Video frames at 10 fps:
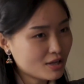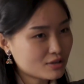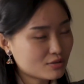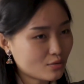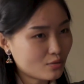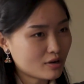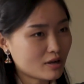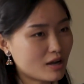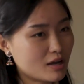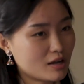So
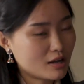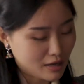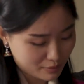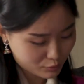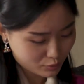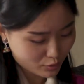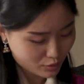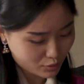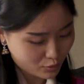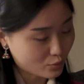I'm sure
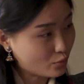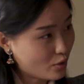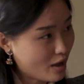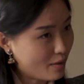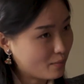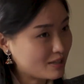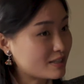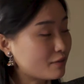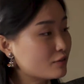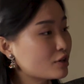you must
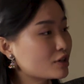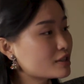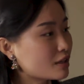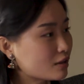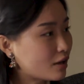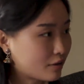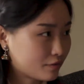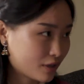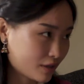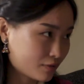have learned a lot of
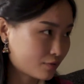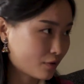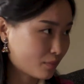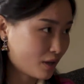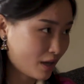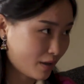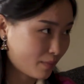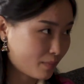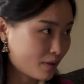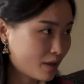things from him.